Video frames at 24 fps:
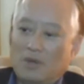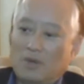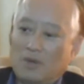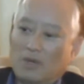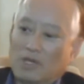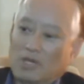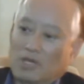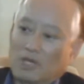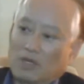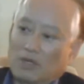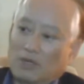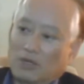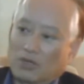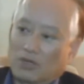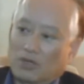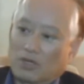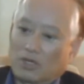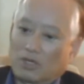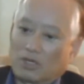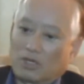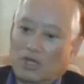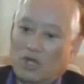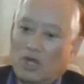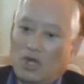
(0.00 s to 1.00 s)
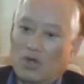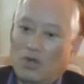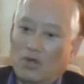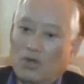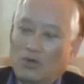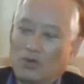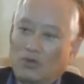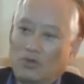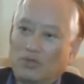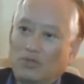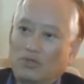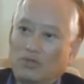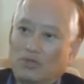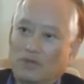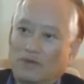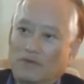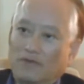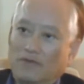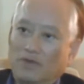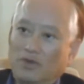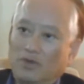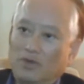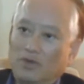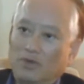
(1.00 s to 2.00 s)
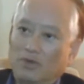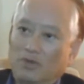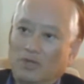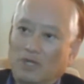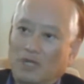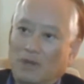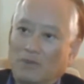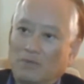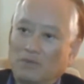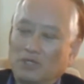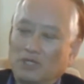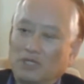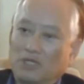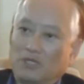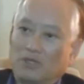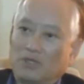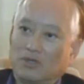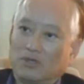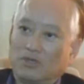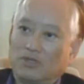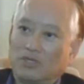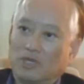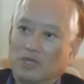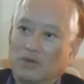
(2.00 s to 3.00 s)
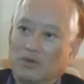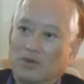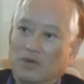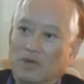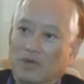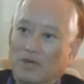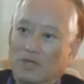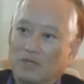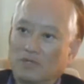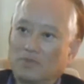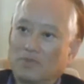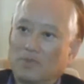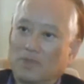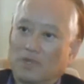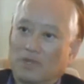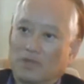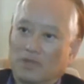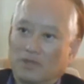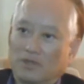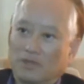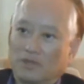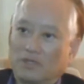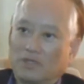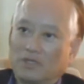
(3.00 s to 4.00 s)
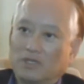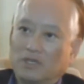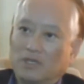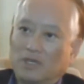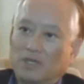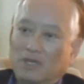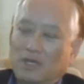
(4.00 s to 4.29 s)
We're going to look at codes of who comes into general hospitals,